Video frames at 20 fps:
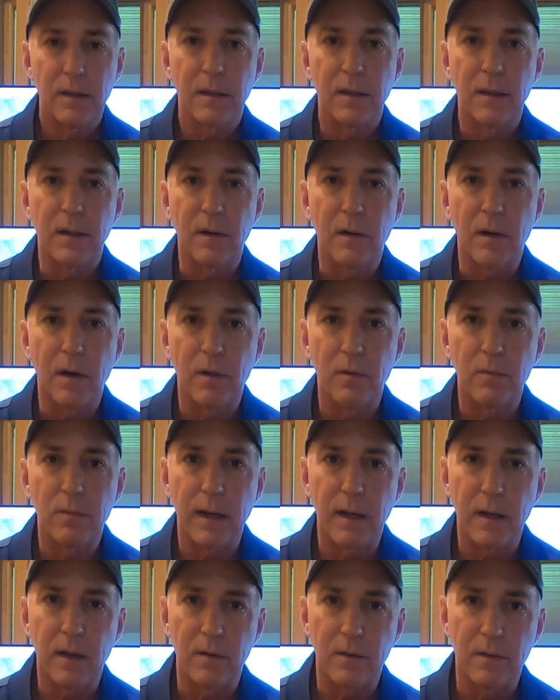and all
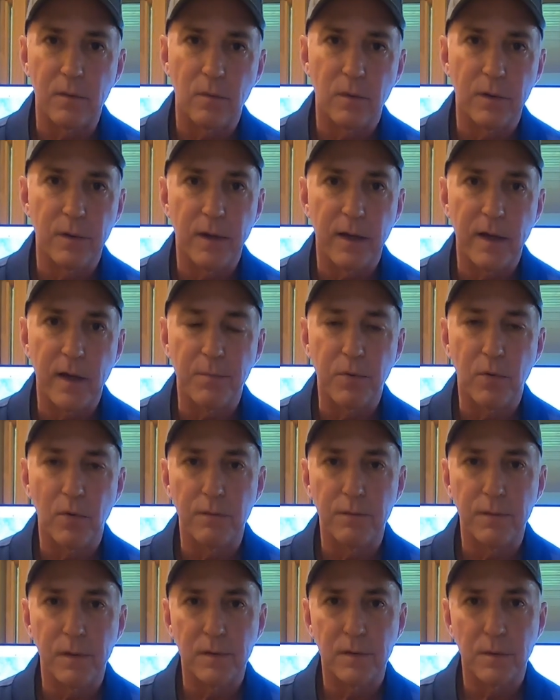around where you have
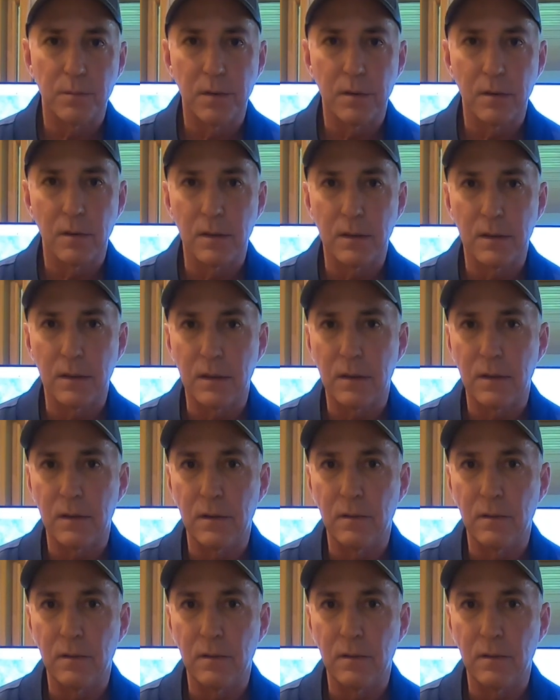poor visibility.